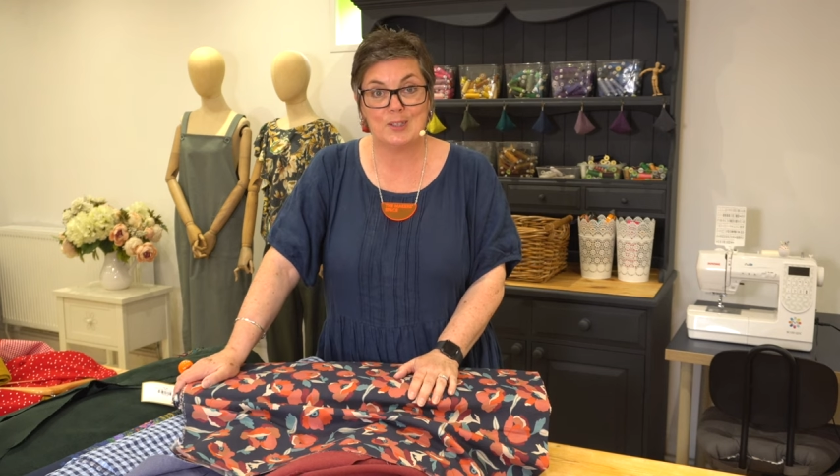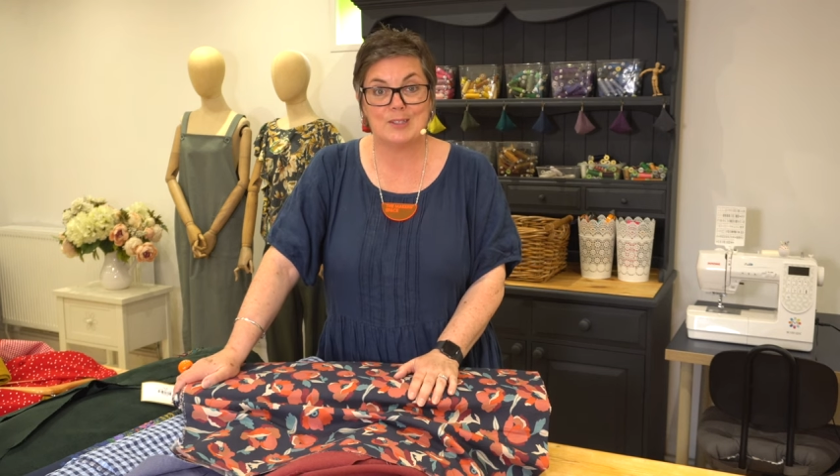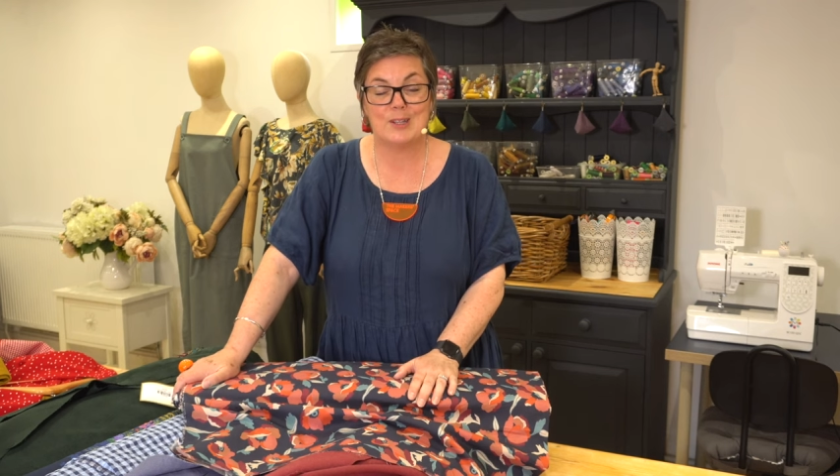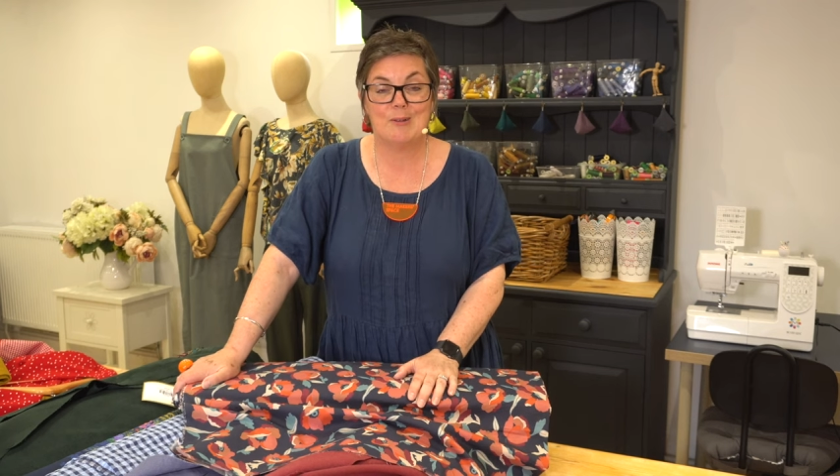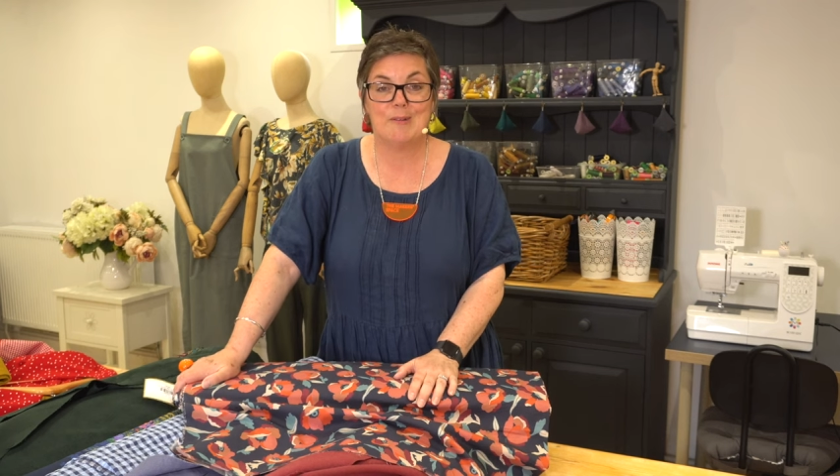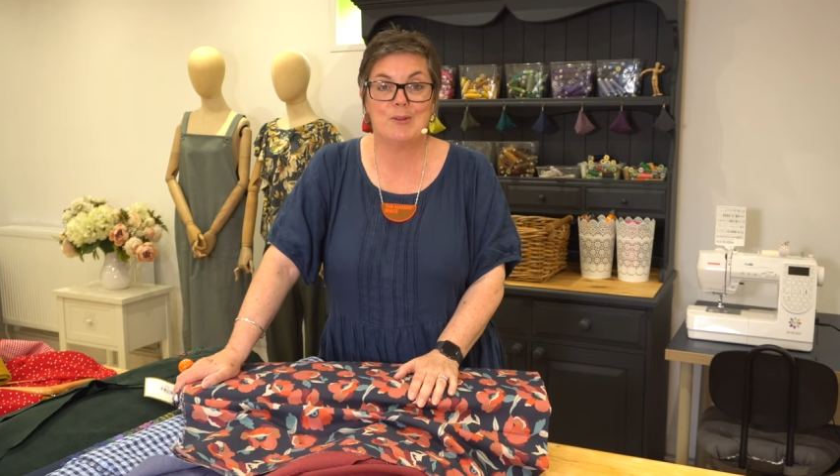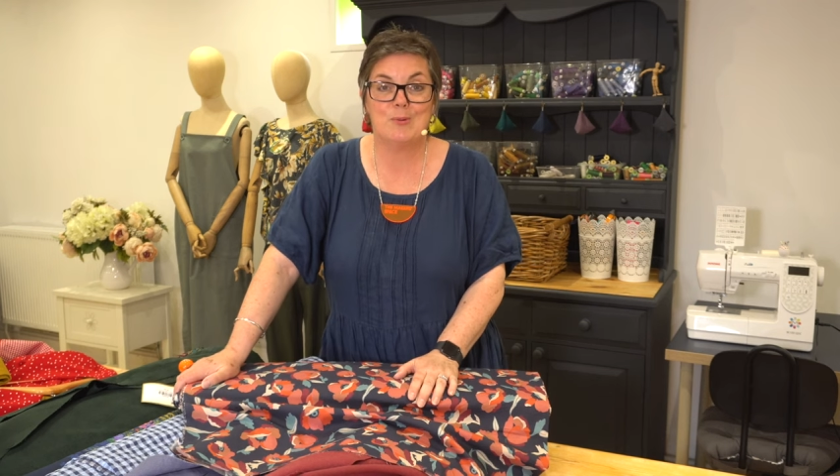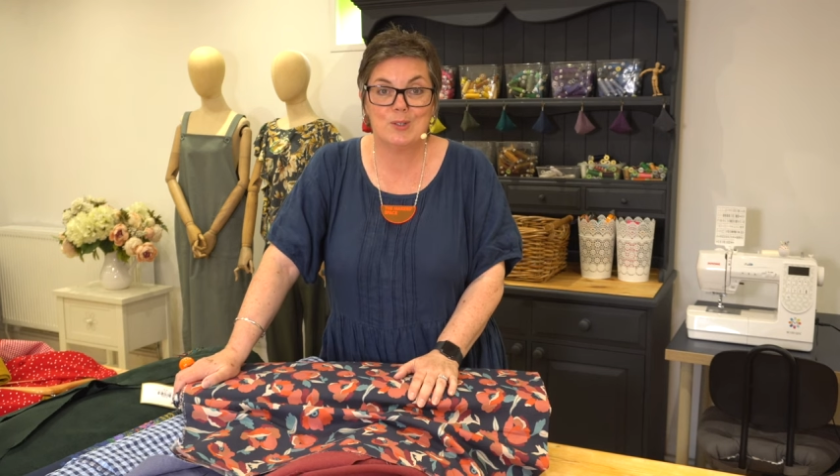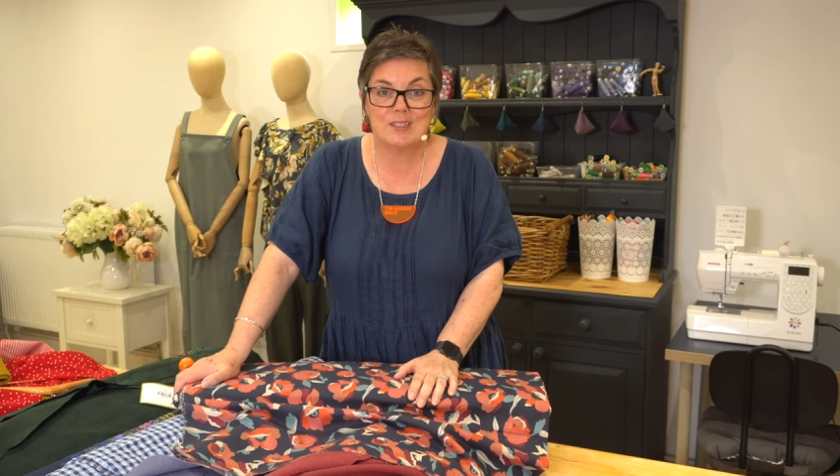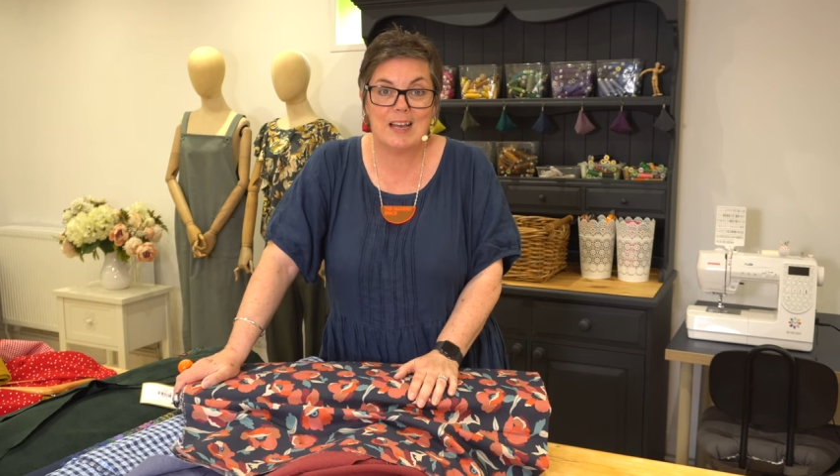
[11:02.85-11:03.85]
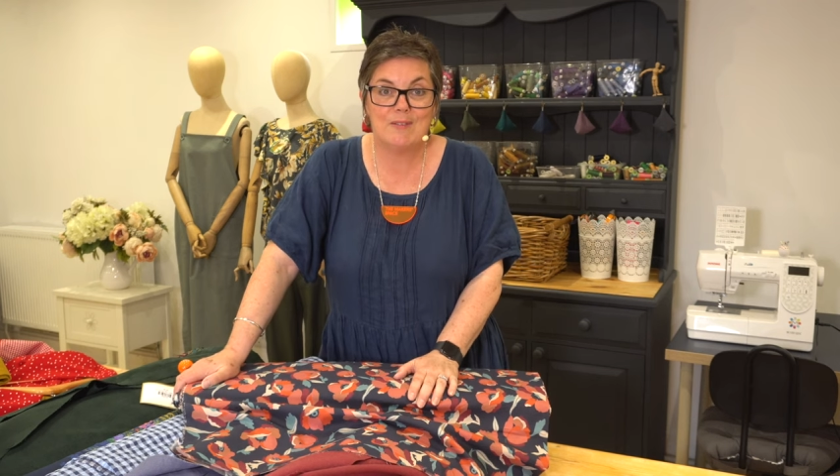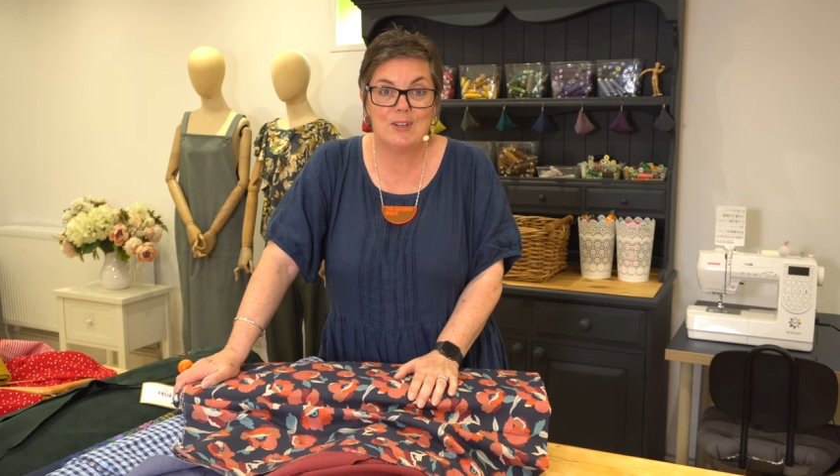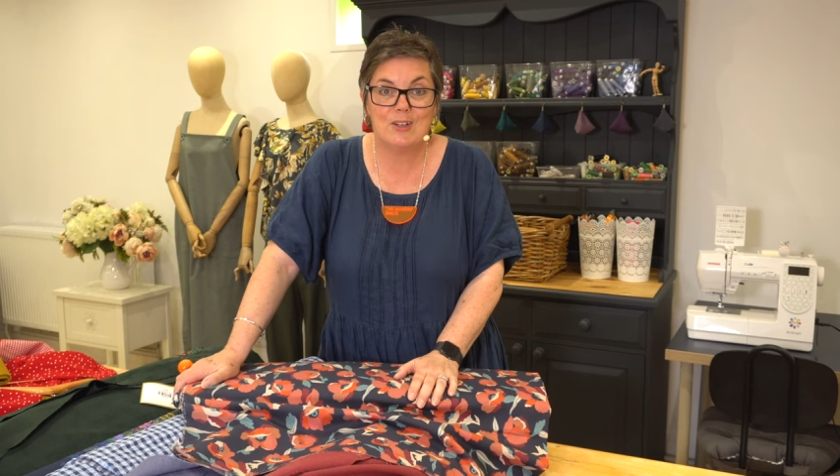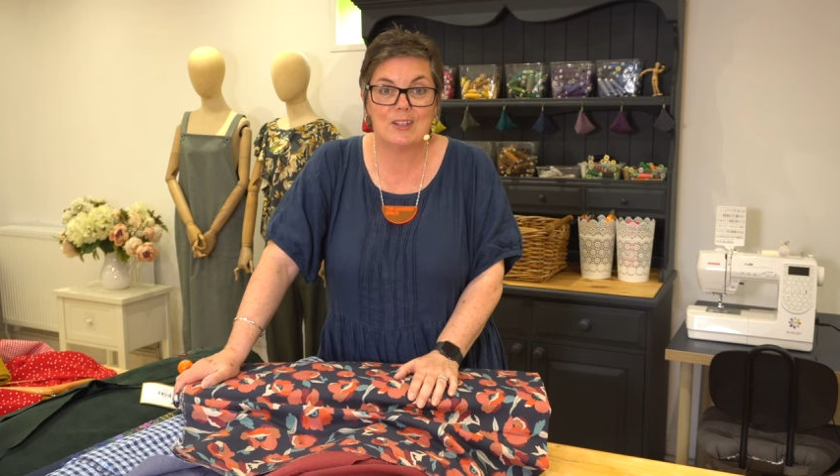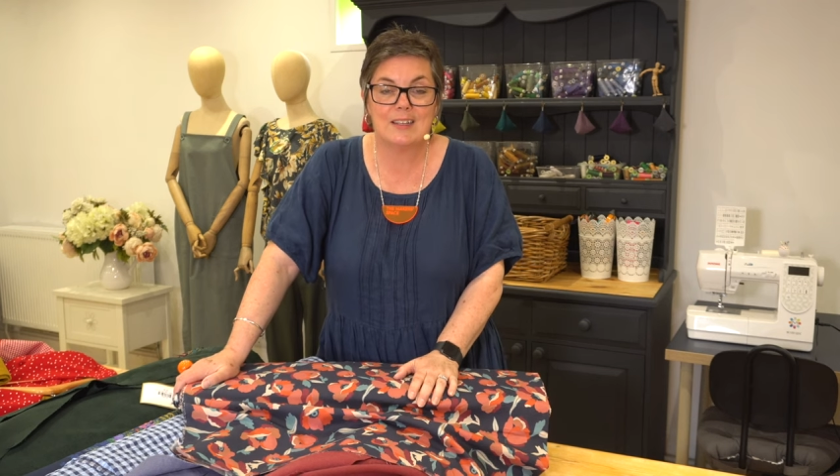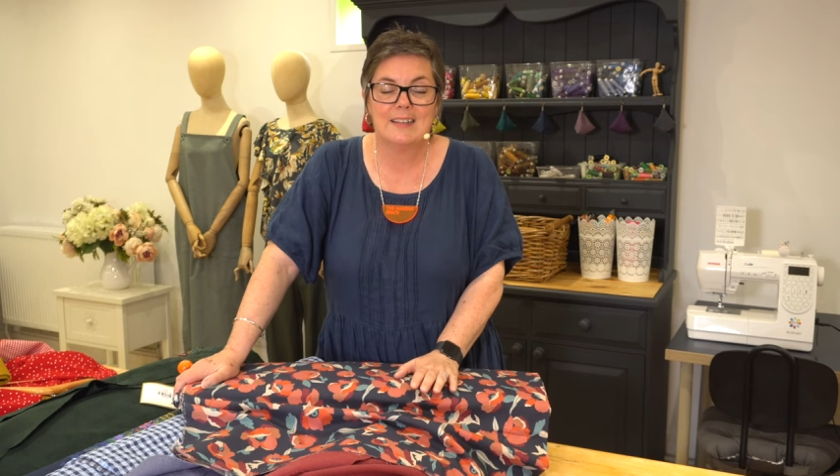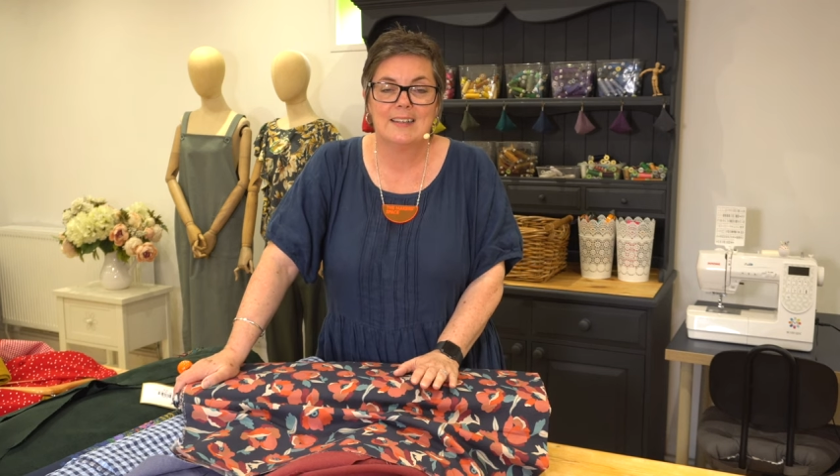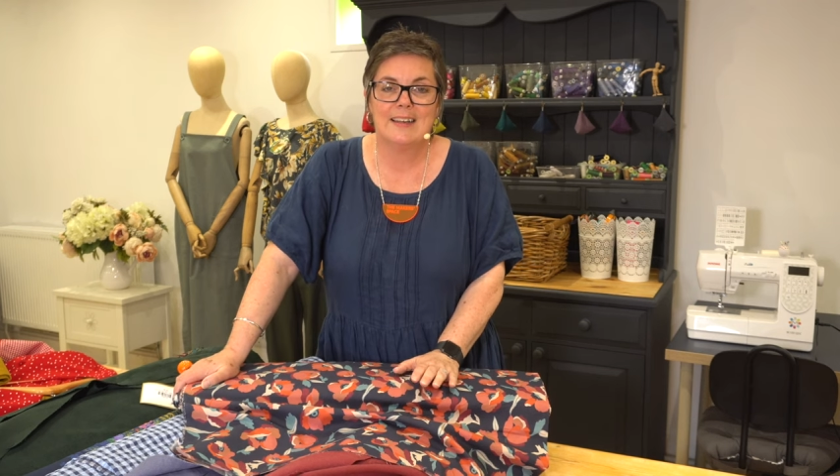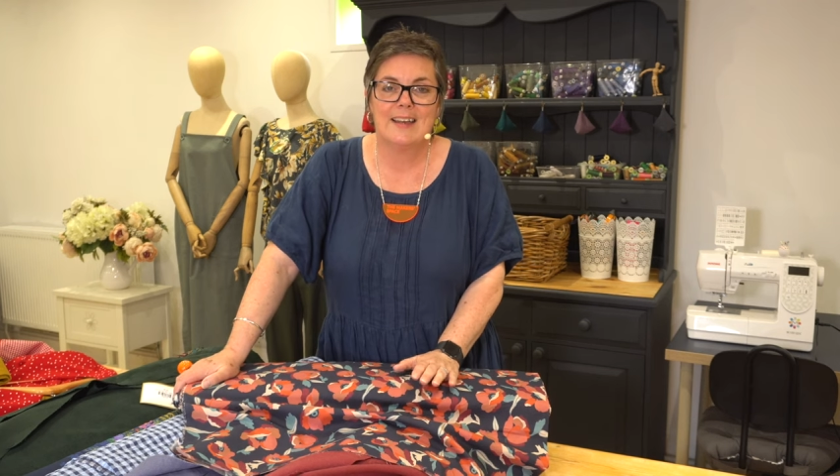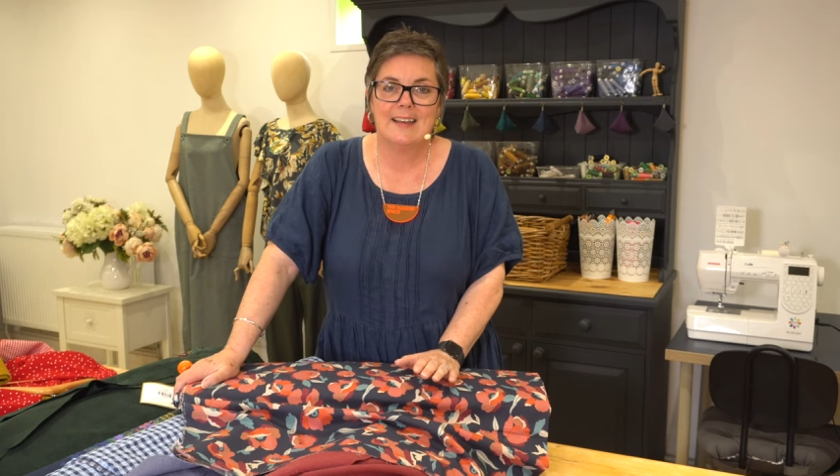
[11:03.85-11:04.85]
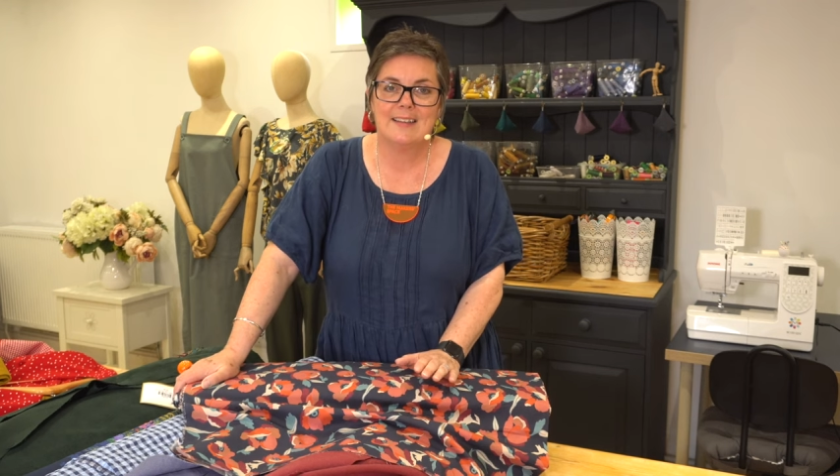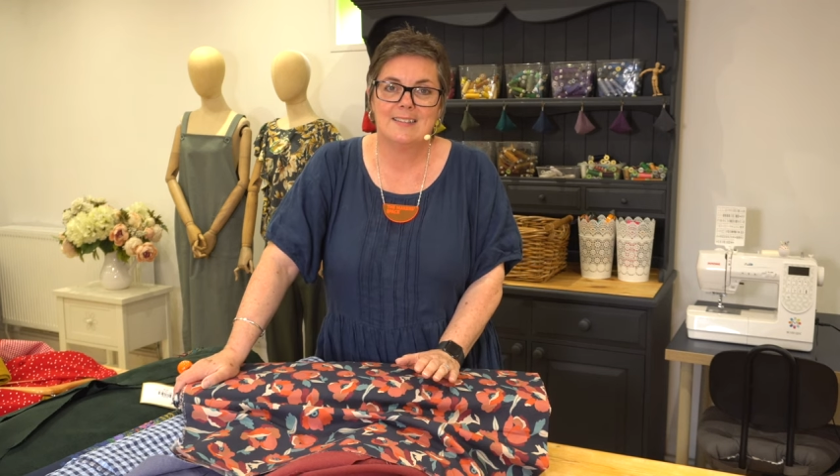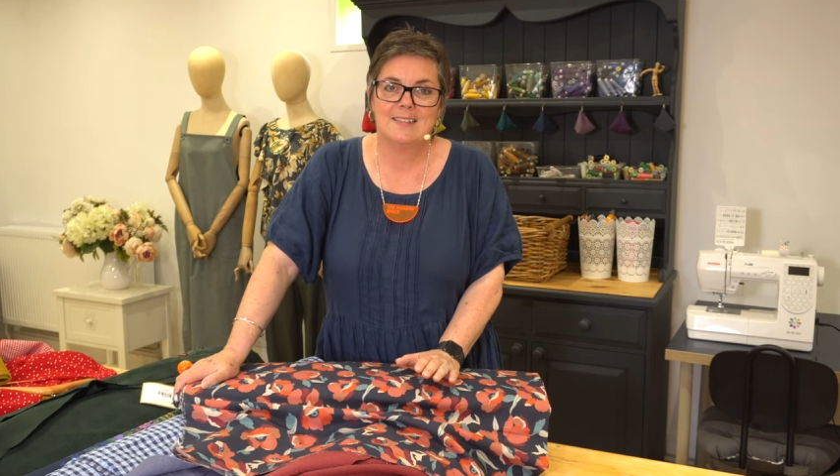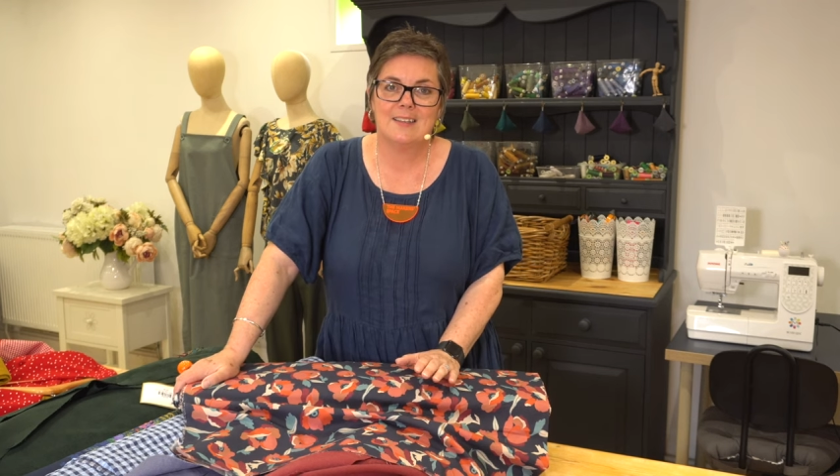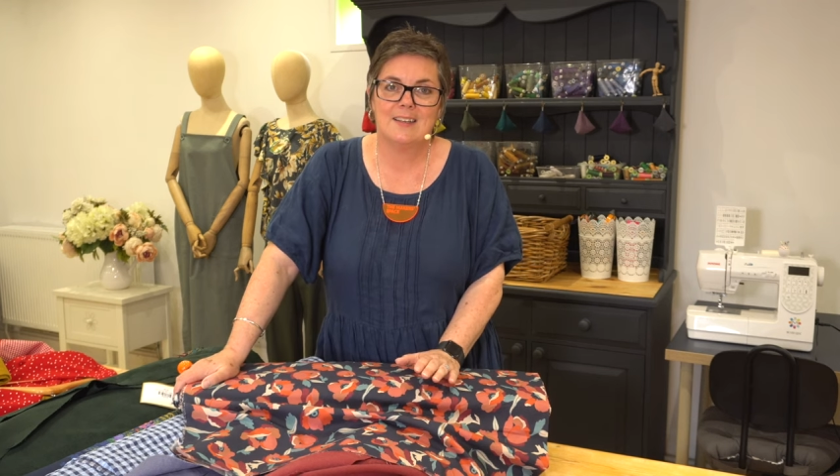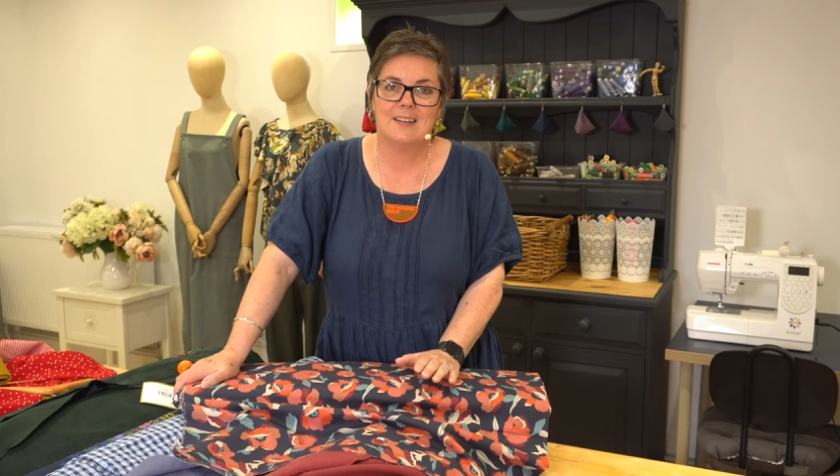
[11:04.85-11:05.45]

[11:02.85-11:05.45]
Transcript: So if you want to have a look and